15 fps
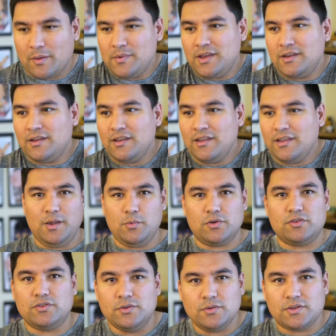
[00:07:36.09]
I mean, he
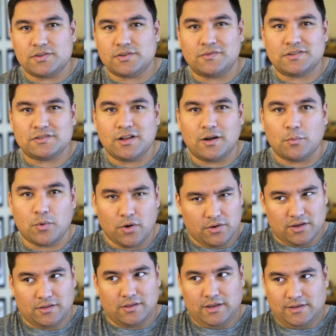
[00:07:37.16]
wouldn't do this if it's not
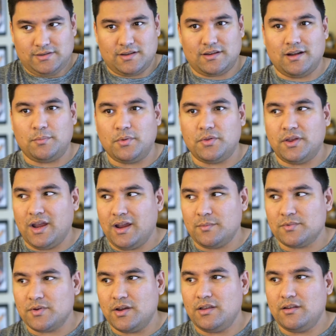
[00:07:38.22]
worked at least a couple
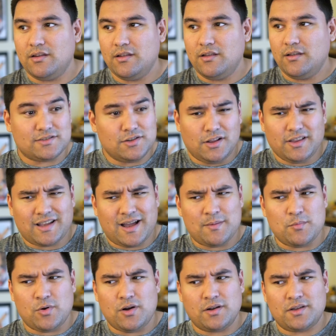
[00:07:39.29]
times, right? It's not like
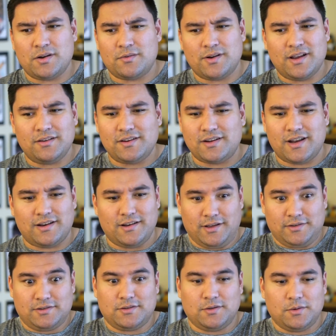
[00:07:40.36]
I'm walking around in
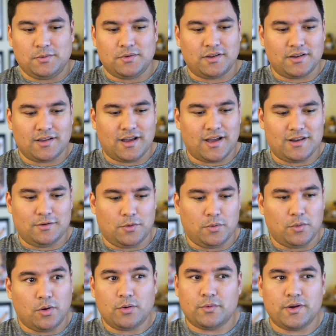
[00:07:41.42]
nice clothing. I don't
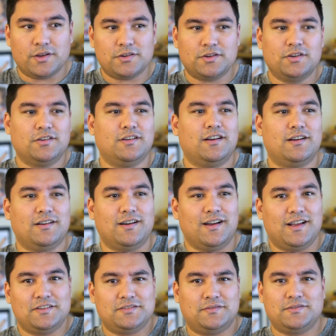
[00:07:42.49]
look rich. Uh,
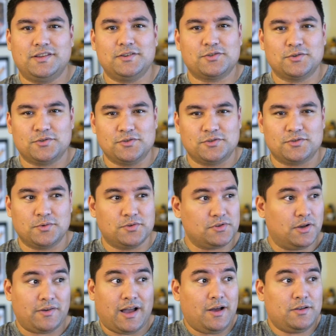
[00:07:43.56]
I just have t-shirts and shorts
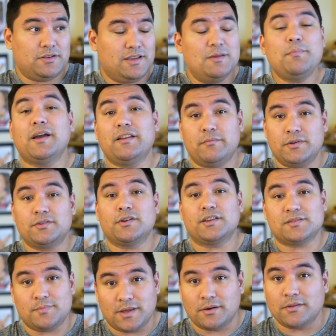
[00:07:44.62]
off. Uh, he might have been
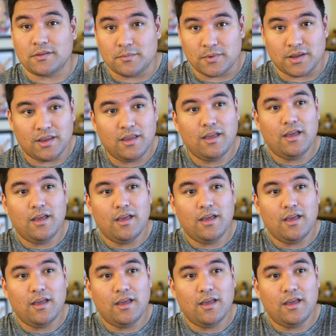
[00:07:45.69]
dressed better than me.